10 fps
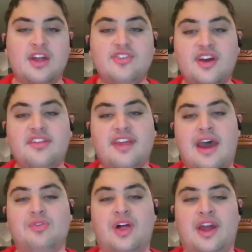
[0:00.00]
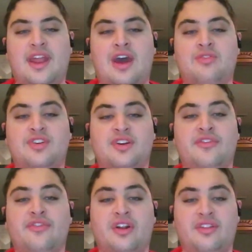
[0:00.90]
does outline how to
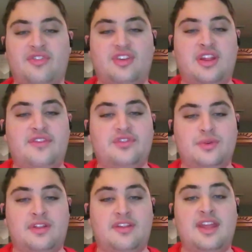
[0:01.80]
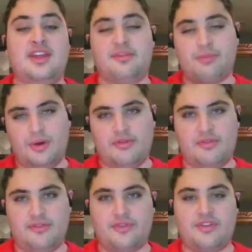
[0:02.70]
confront such an influence in his
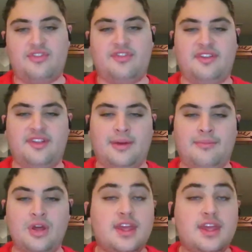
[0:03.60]
proposal for such a system.